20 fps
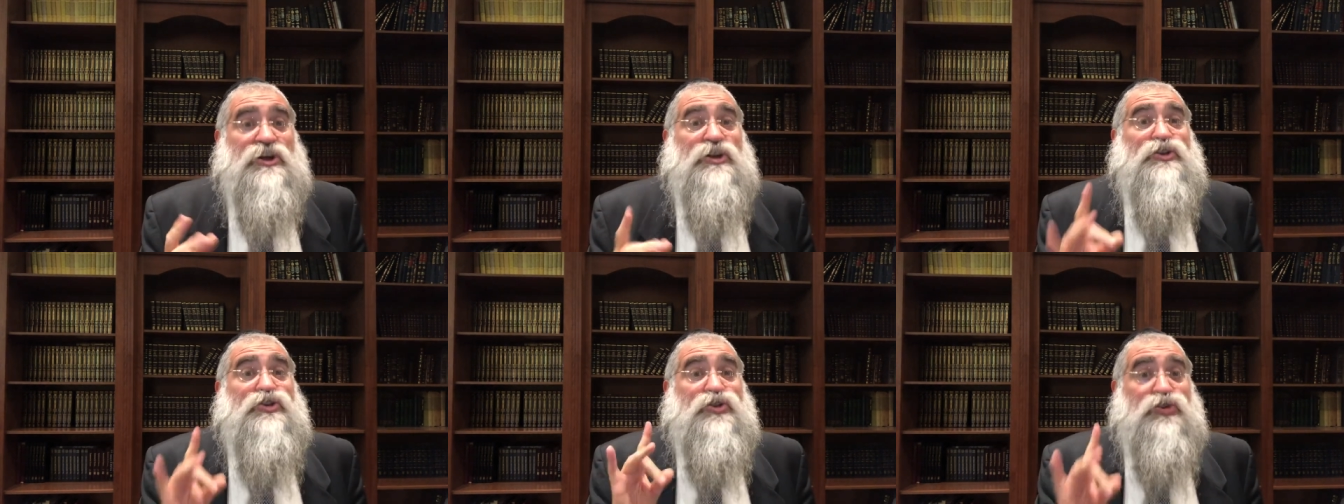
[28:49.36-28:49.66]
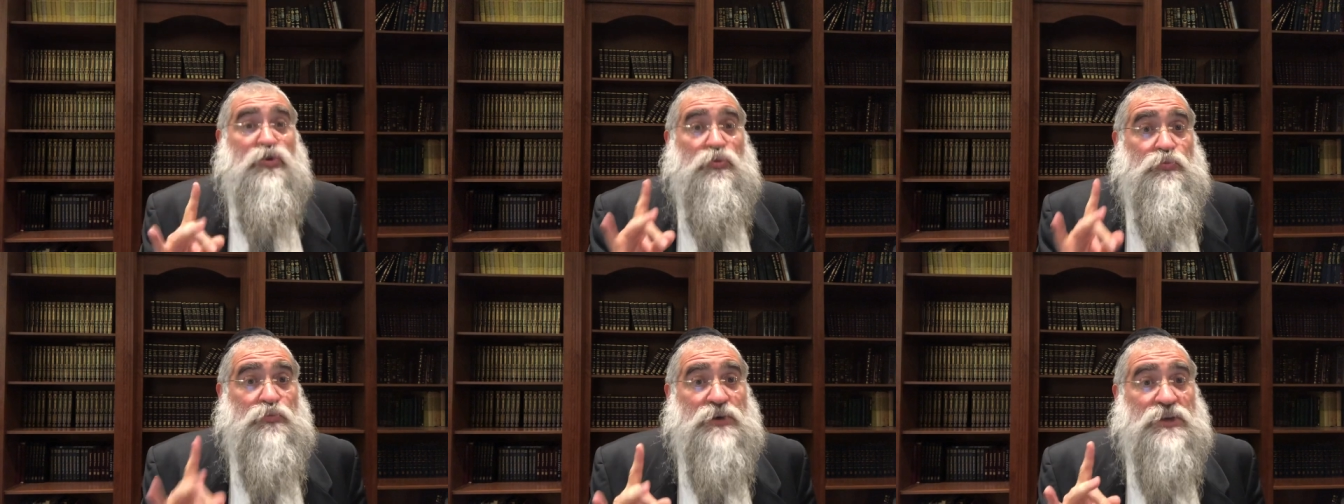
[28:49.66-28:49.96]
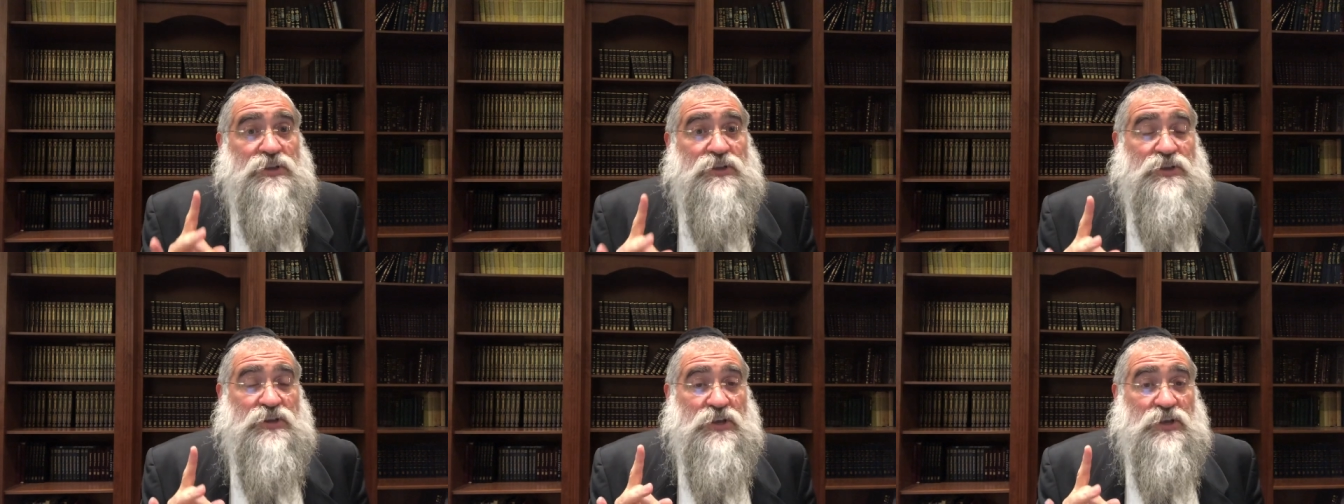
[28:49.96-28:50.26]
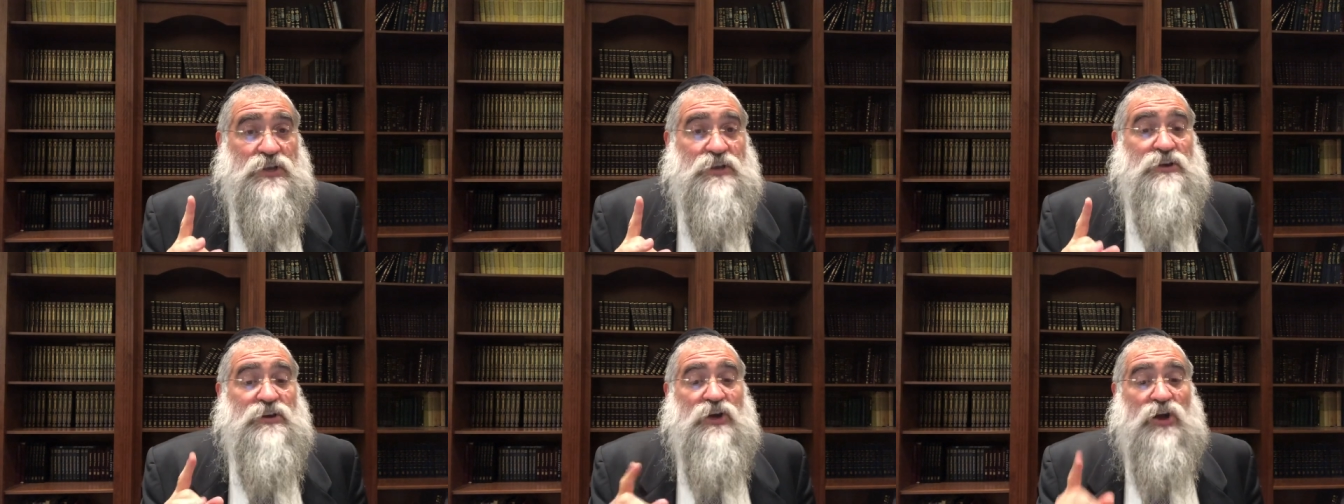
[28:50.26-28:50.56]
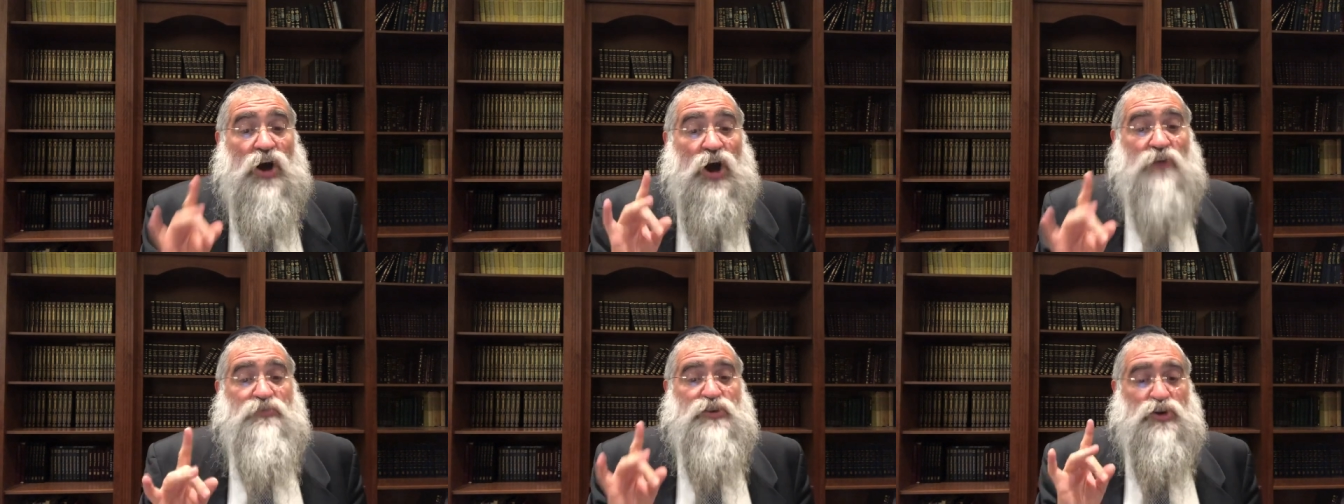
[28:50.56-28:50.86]
the humility
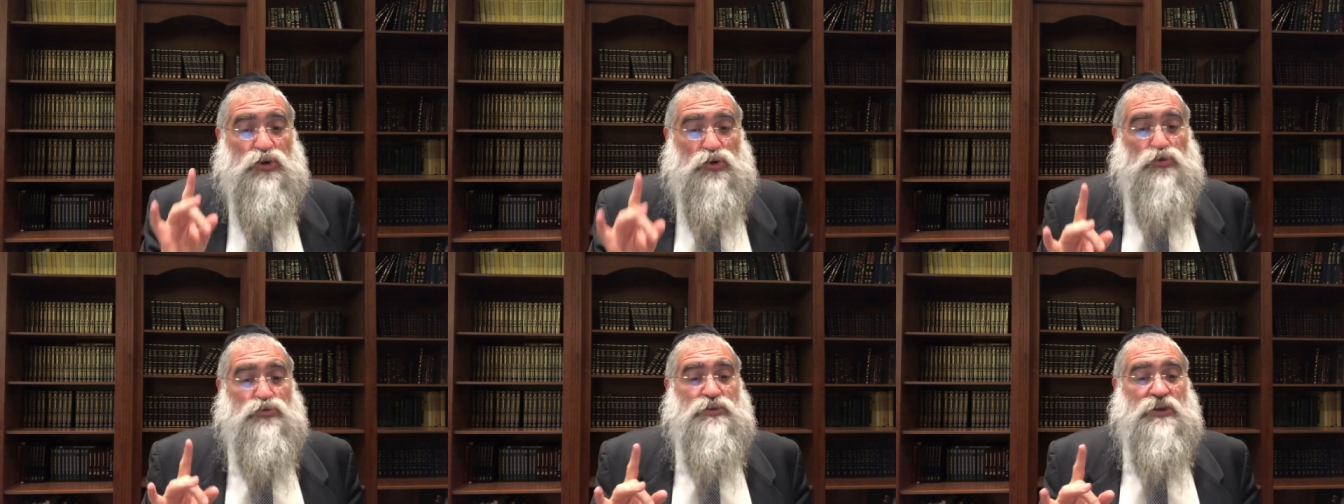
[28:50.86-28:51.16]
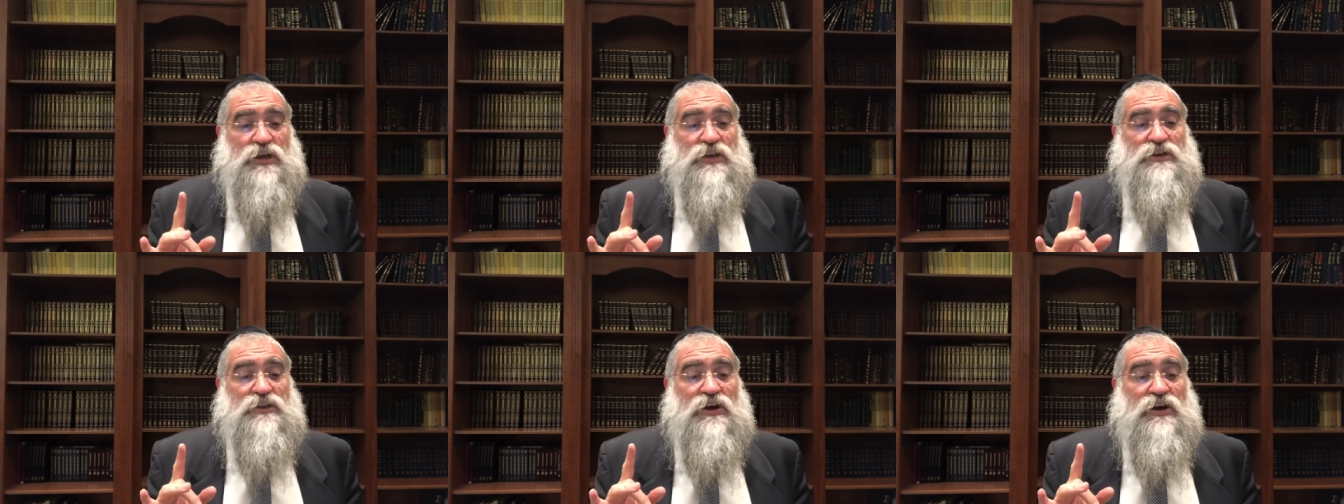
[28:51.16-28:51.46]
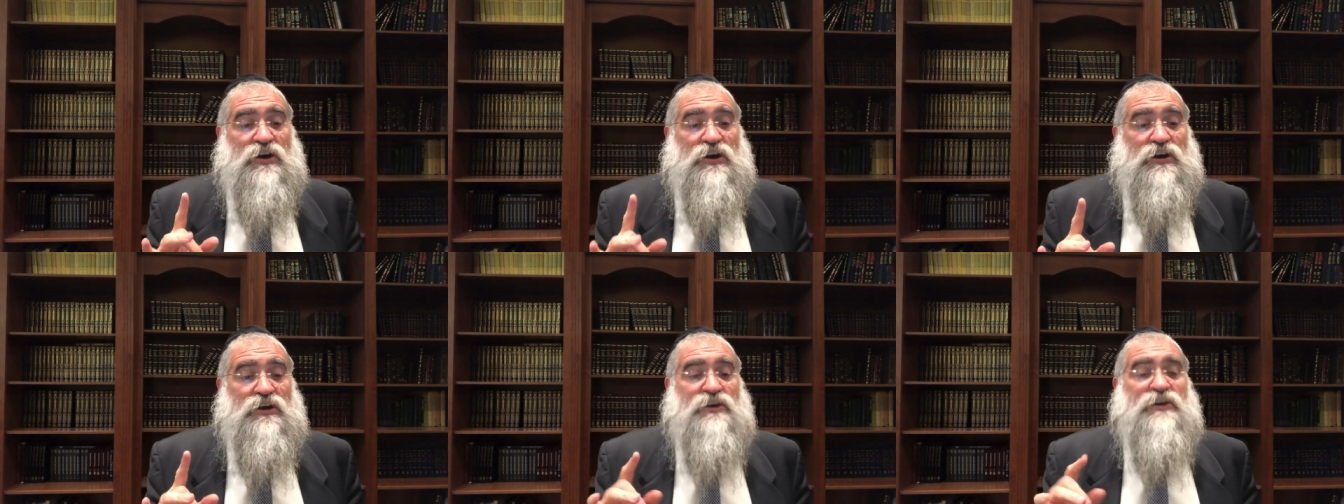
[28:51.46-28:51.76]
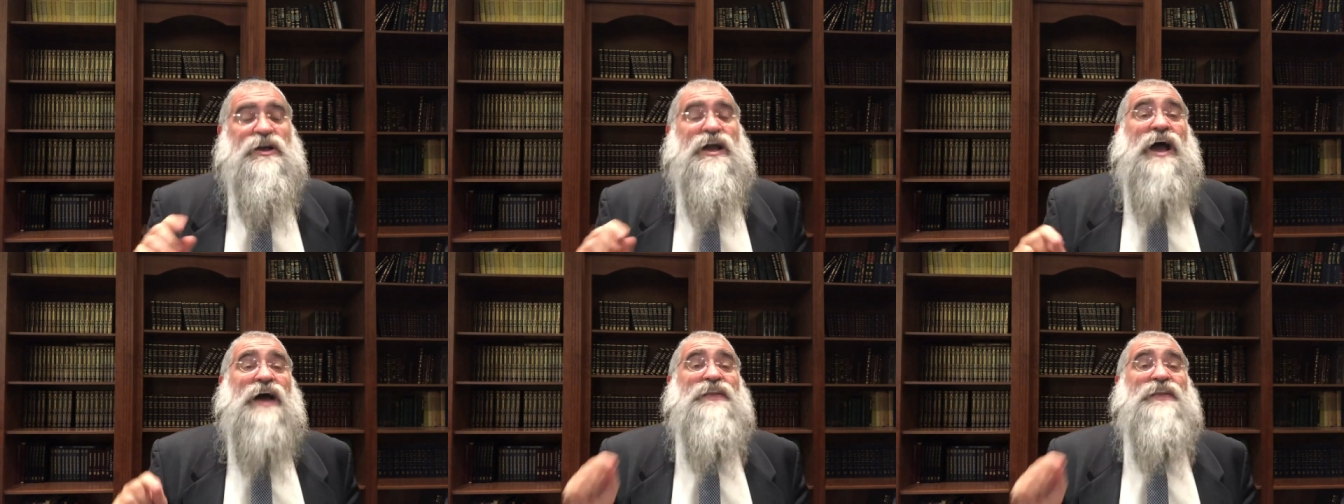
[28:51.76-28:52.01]
of Yichud Allah,